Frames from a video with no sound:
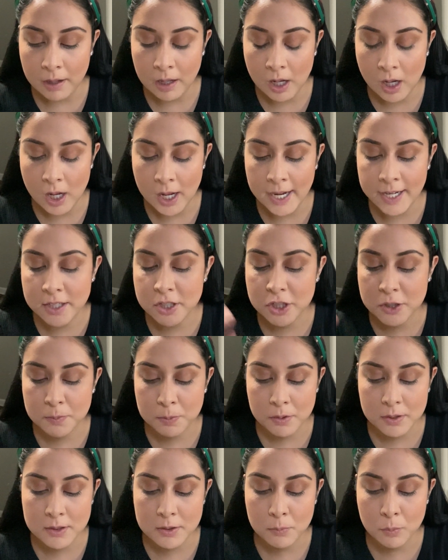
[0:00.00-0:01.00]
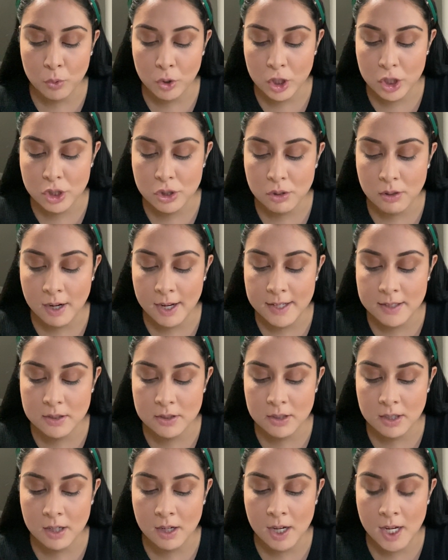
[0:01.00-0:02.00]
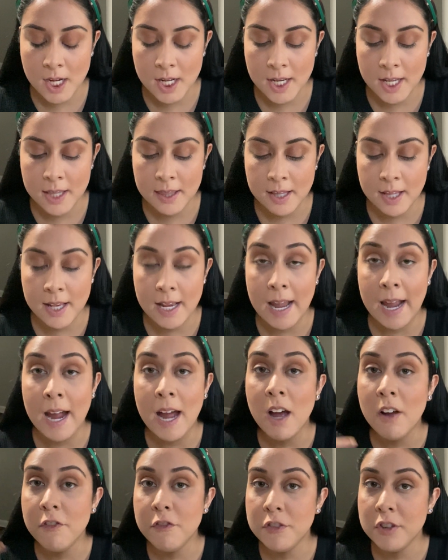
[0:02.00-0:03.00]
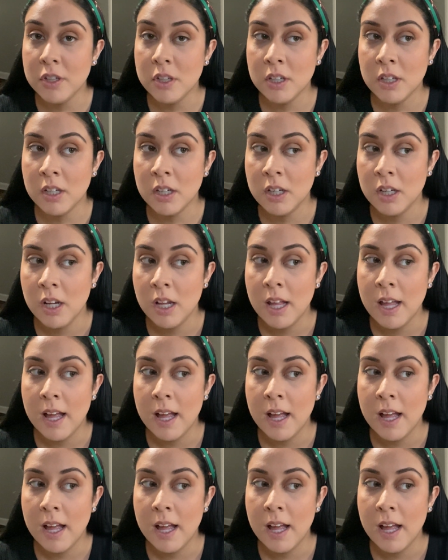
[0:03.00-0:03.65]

I just put some moisturizer on, and then after